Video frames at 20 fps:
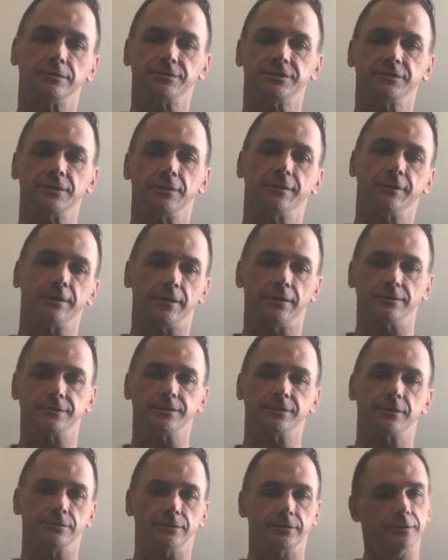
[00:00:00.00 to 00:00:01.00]
Southern
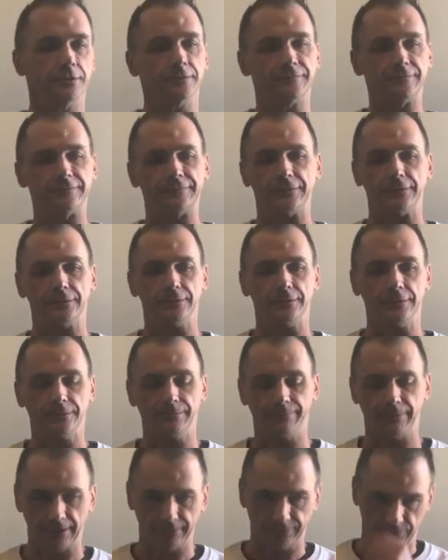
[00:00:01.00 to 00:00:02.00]
Arizona for
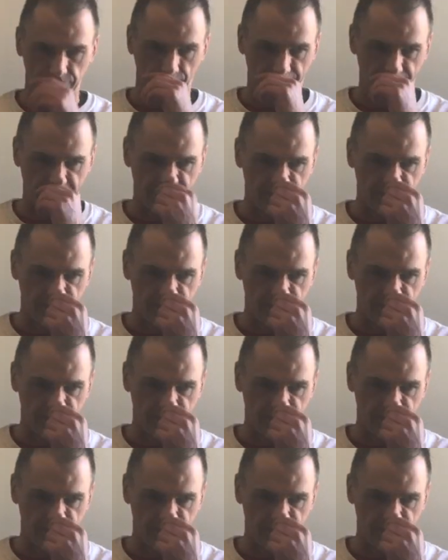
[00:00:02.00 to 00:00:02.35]
about 20